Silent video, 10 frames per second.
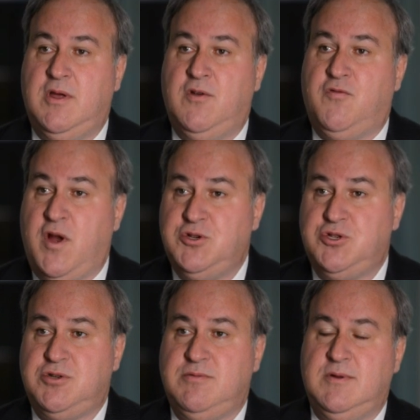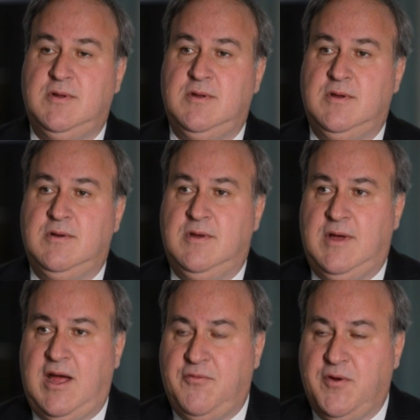French,
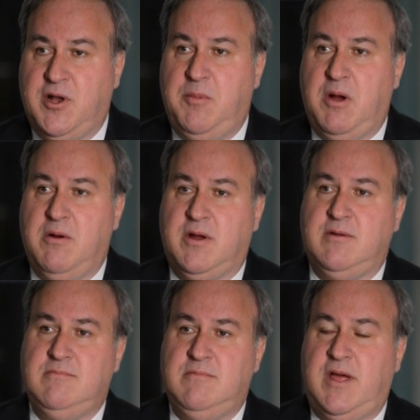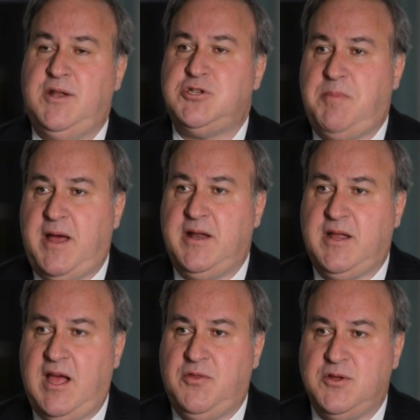African American, and Hispanic
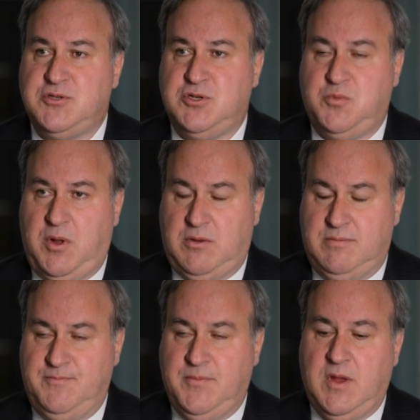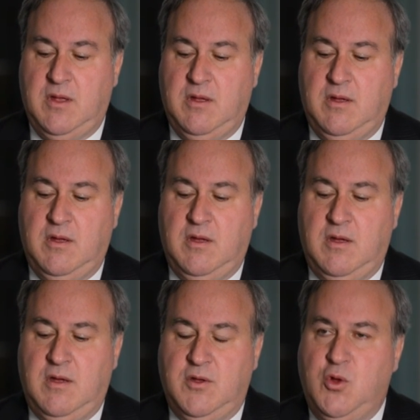Catholics as well.
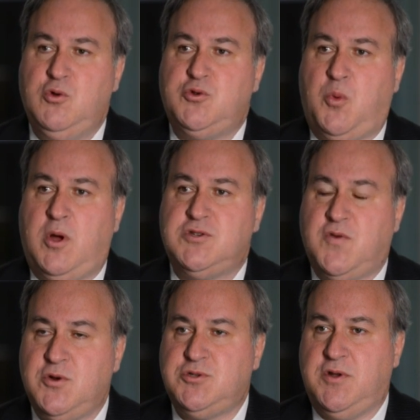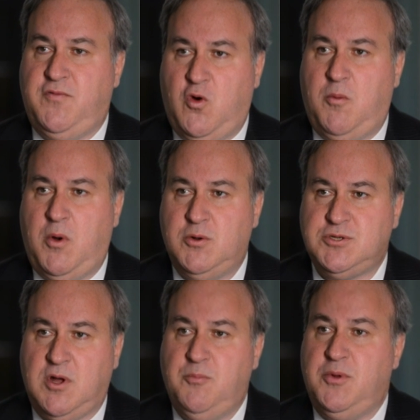Hughes was, first and
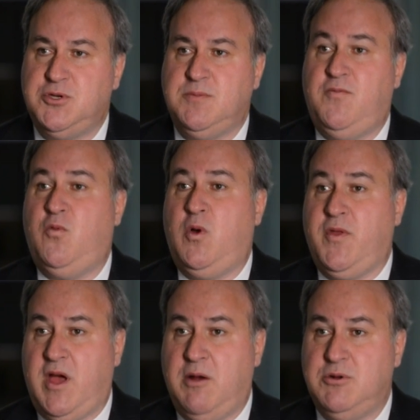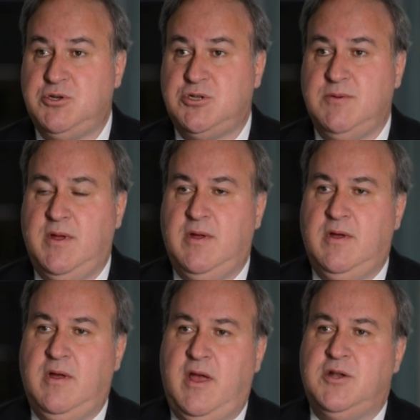foremost, a bishop for the Irish
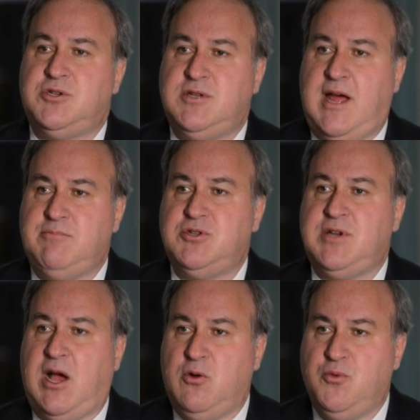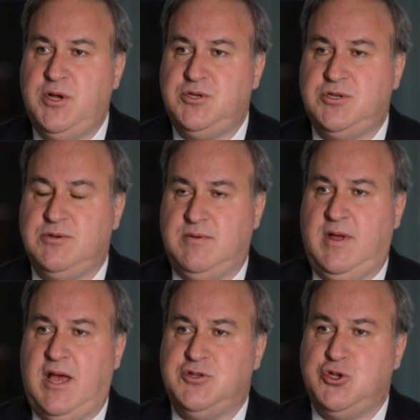and established outreach
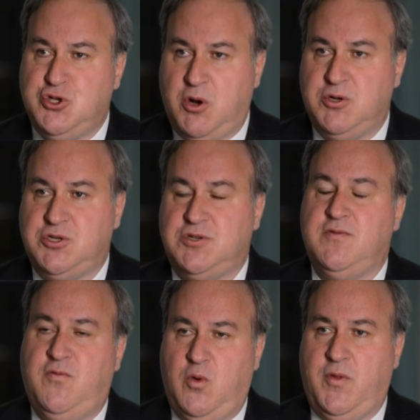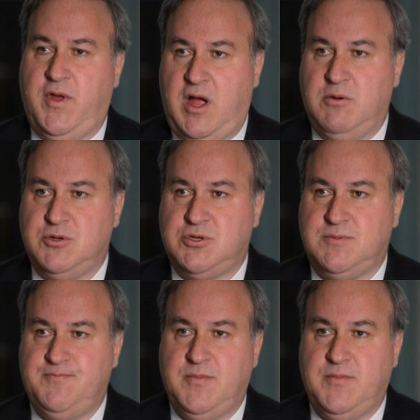as a church for the Irish.